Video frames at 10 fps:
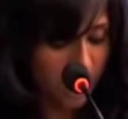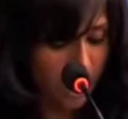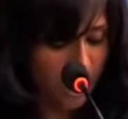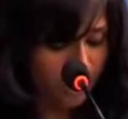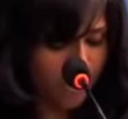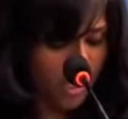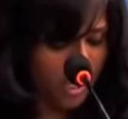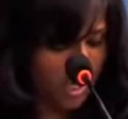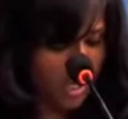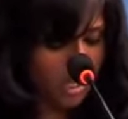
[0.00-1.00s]

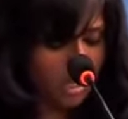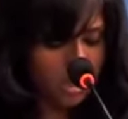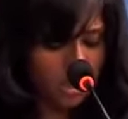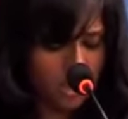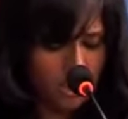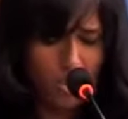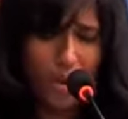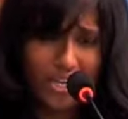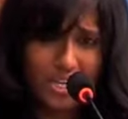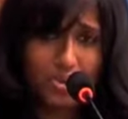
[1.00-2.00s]

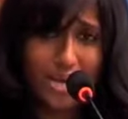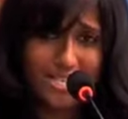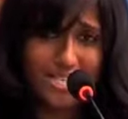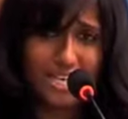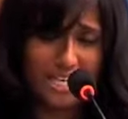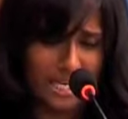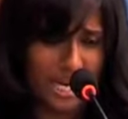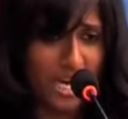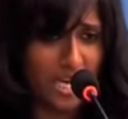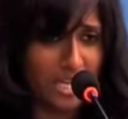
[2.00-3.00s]
Quite interestingly,
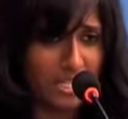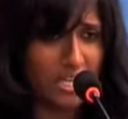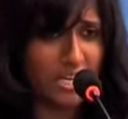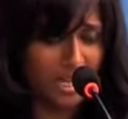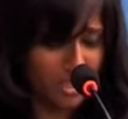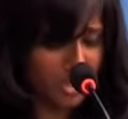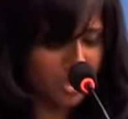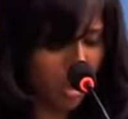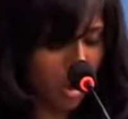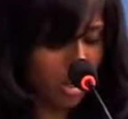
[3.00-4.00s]
the culture
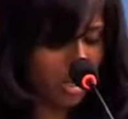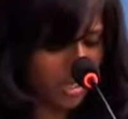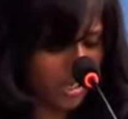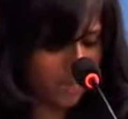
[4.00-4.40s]
shock